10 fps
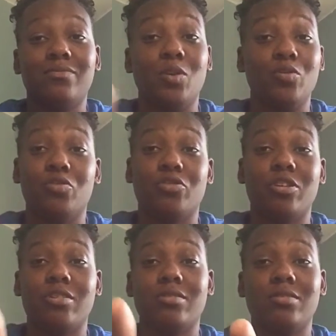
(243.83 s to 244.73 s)
Don't do
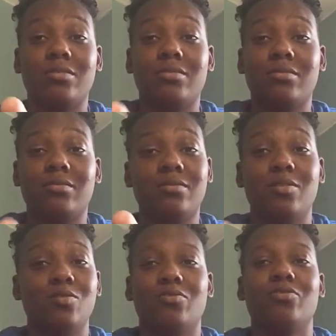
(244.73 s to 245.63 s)
drugs.
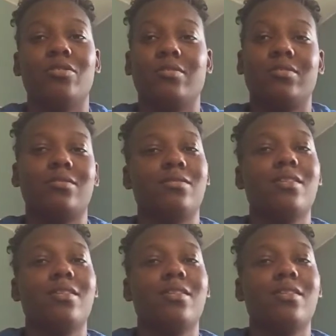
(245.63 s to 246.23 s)
Don't do drugs.